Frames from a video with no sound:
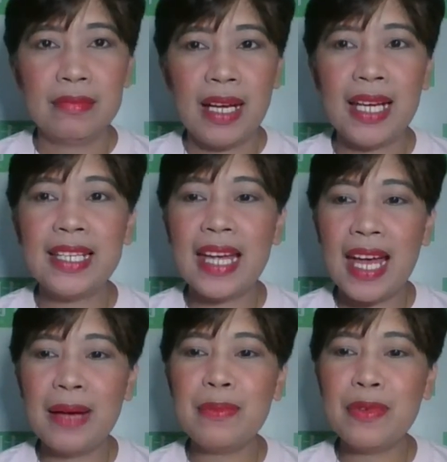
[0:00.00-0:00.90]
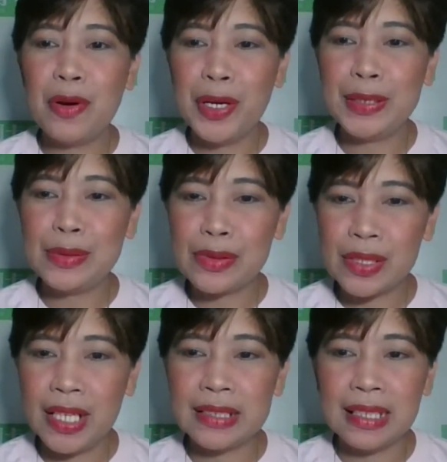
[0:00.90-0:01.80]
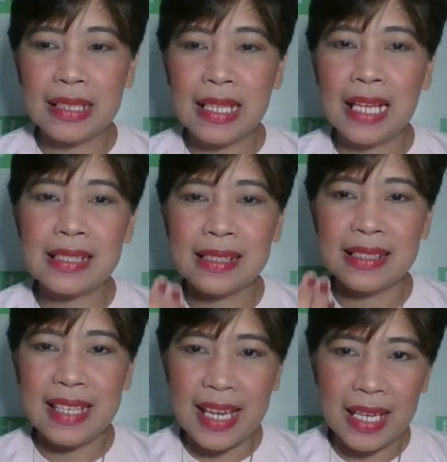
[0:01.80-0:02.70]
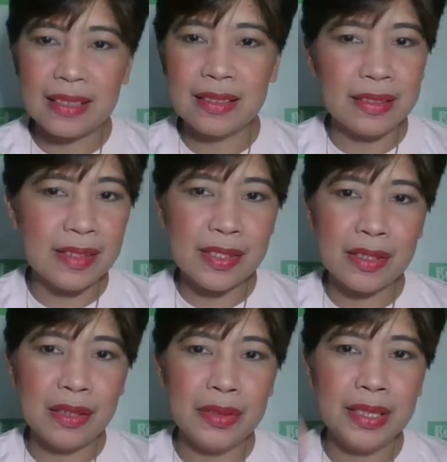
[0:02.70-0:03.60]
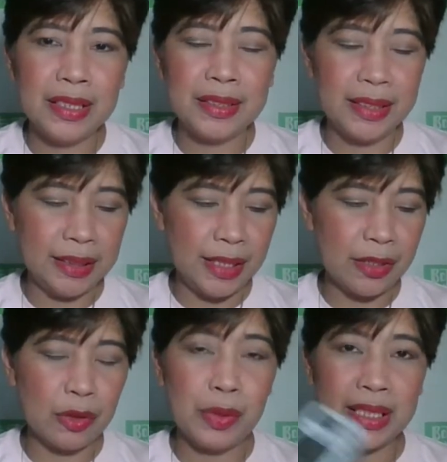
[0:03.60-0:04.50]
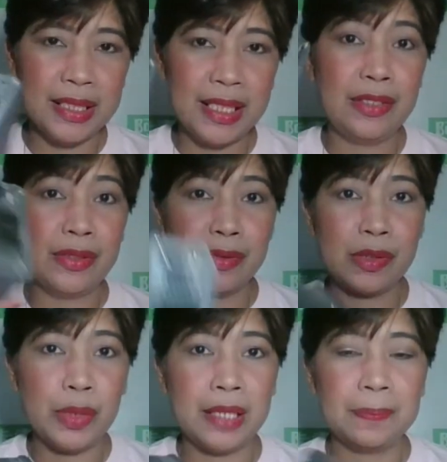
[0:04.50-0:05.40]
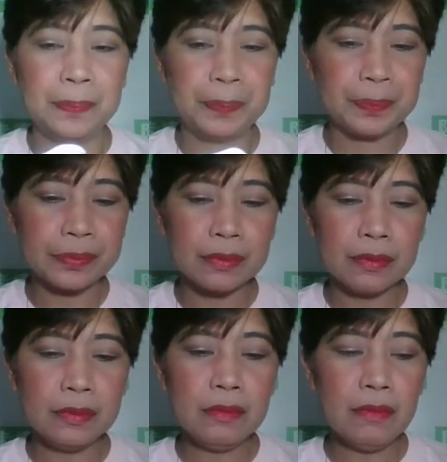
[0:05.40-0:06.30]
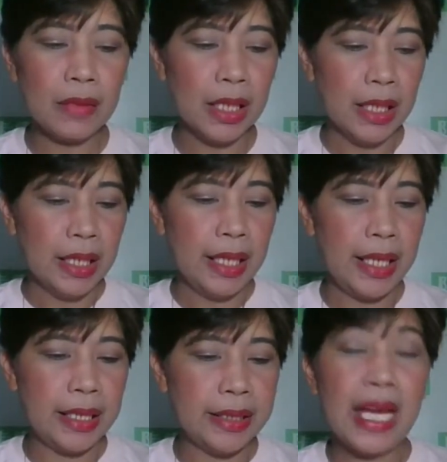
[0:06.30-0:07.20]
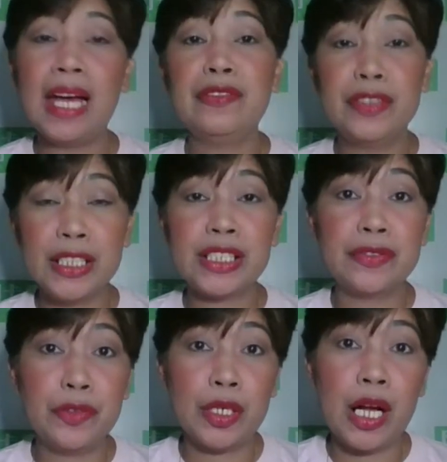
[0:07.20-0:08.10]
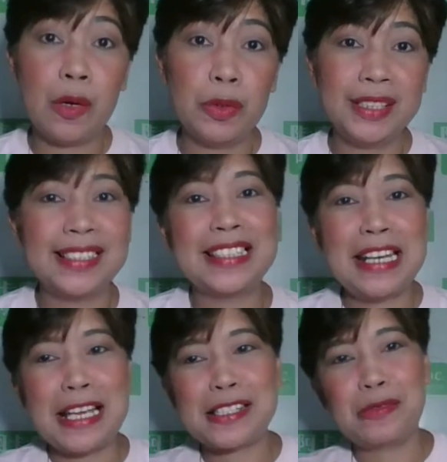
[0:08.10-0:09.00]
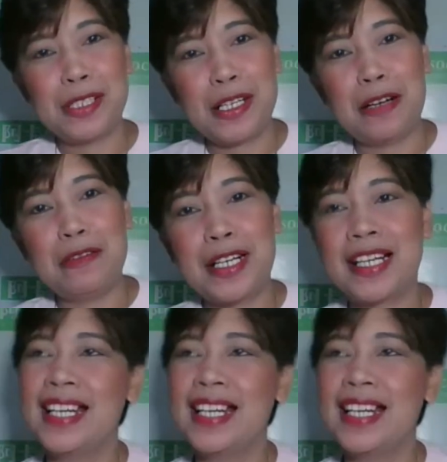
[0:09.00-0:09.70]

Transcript: I am going to start the class, yet there is no electricity. So what I did, I used this one. And yeah, I finished the 4 hours, and the last 1 hour,